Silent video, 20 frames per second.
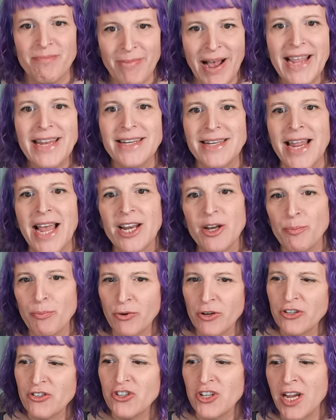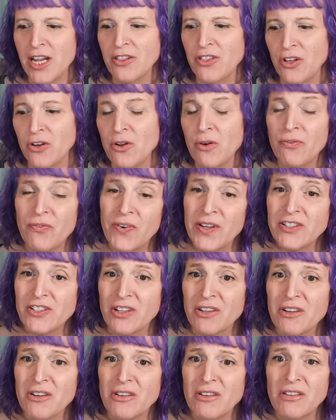might not appreciate the new
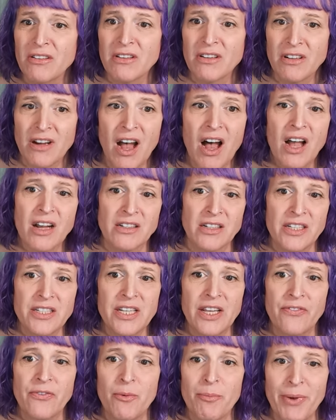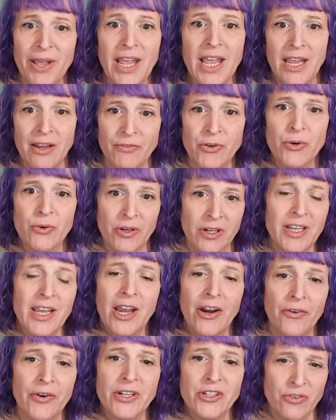physical, cognitive, and behavioral
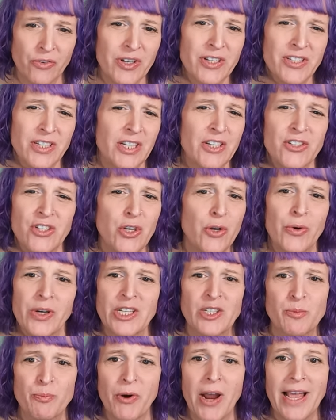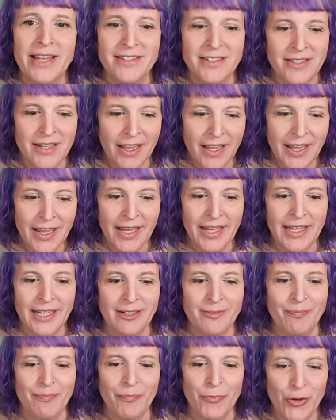characteristics you express.
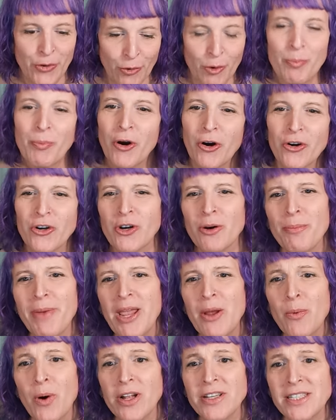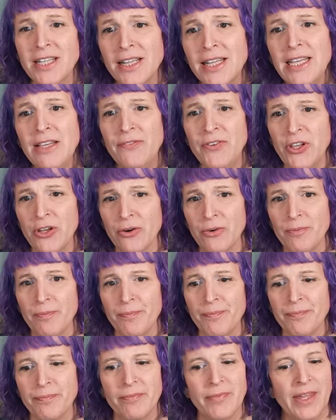Your partner may want to leave you,
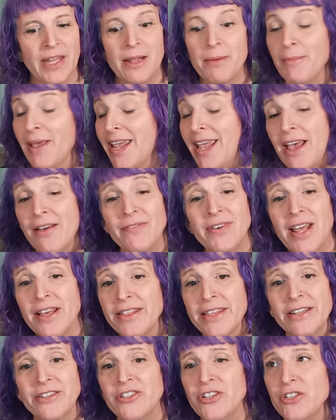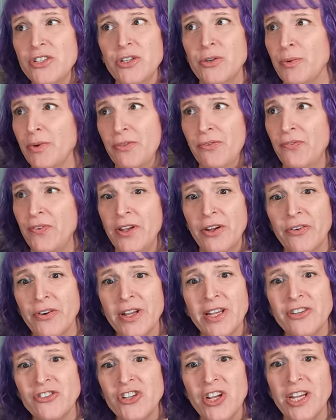and it may have nothing to do with
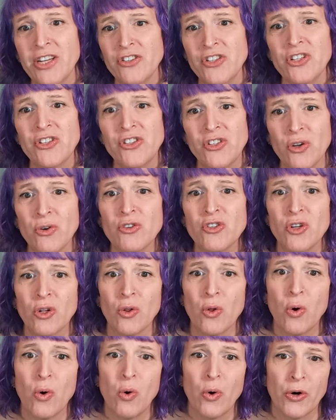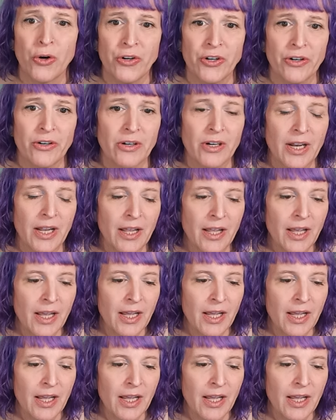fearing a change in social order.